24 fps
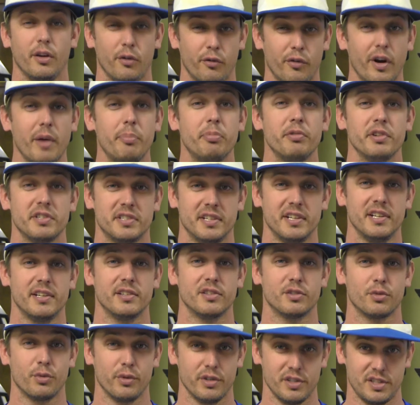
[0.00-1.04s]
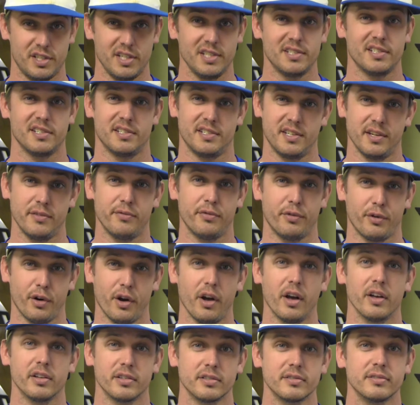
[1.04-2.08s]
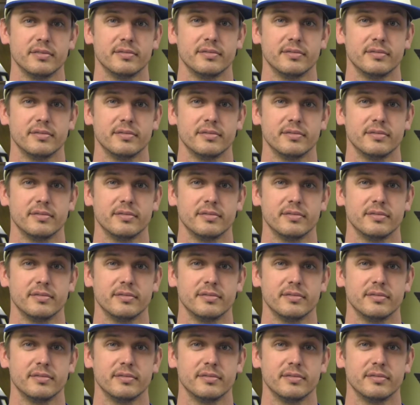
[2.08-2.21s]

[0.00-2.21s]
represents what Jesus did for us.